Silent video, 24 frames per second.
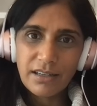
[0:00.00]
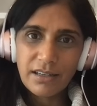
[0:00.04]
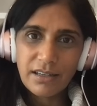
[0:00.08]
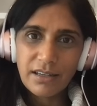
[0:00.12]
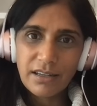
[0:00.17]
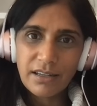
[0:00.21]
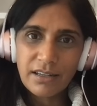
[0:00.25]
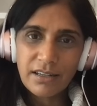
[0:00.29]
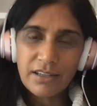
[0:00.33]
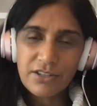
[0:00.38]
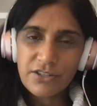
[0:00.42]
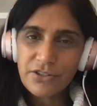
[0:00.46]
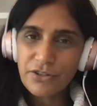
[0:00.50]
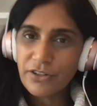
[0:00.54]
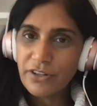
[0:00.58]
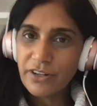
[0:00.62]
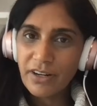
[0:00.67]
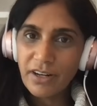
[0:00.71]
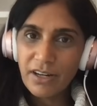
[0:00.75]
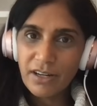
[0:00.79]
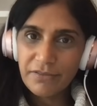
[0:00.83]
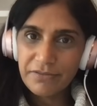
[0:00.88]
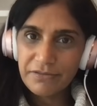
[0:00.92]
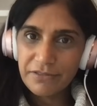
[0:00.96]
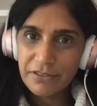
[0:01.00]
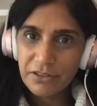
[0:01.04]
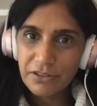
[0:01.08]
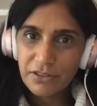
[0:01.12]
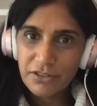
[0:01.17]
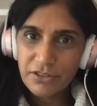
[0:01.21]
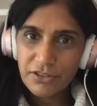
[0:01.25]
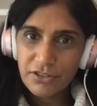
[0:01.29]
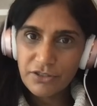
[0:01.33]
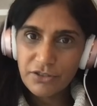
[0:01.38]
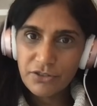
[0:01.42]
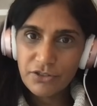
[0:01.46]
a concerted effort
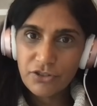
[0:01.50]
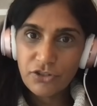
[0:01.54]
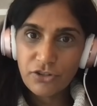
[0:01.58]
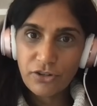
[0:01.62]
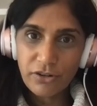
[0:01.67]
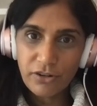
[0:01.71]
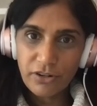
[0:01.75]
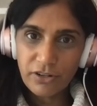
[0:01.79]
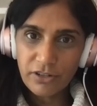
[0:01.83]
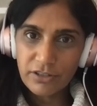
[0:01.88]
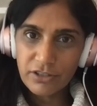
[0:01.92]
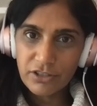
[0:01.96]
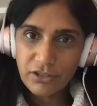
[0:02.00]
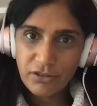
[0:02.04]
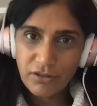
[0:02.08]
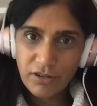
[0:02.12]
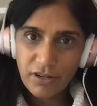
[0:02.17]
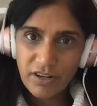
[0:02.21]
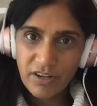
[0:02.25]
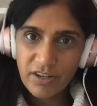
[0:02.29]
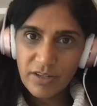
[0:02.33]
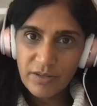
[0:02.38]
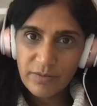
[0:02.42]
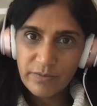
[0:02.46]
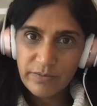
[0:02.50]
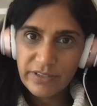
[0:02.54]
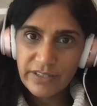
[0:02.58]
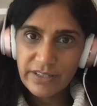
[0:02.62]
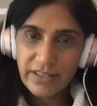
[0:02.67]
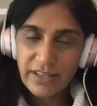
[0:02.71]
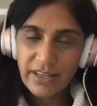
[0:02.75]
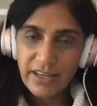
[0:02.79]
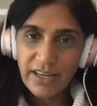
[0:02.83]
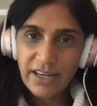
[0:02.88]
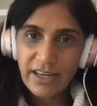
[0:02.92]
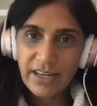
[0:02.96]
to charge crimes
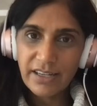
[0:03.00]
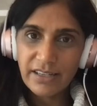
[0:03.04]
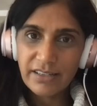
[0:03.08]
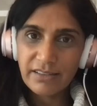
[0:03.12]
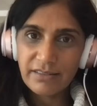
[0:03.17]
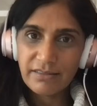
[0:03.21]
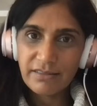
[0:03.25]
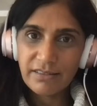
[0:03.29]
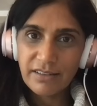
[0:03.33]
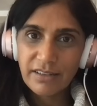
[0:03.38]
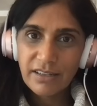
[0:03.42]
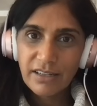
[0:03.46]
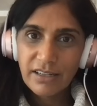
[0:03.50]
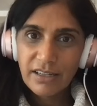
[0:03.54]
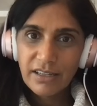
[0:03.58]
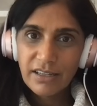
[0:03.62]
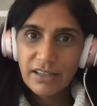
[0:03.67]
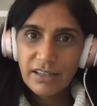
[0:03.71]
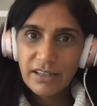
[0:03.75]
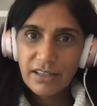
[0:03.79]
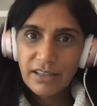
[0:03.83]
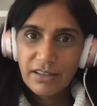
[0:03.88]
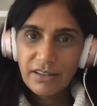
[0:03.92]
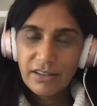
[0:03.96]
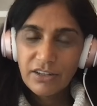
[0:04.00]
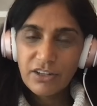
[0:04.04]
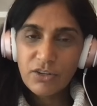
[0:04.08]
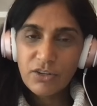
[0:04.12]
that could